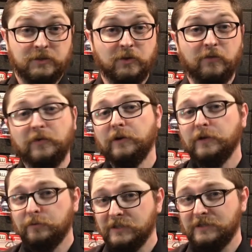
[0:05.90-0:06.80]
So a
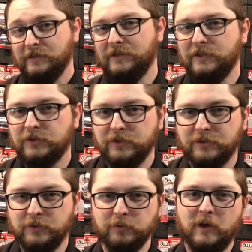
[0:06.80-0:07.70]
fairly recent
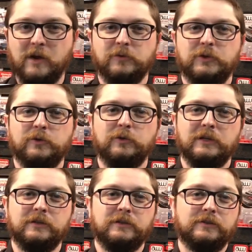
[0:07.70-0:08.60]
addition to round two
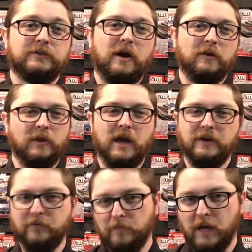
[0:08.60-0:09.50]
is our
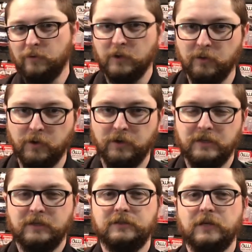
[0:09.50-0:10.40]
line of model
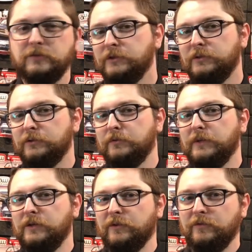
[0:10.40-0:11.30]
railroading accessories, which we've
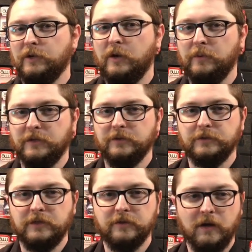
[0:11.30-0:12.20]
been doing for a couple
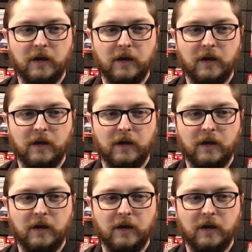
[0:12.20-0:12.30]
years here.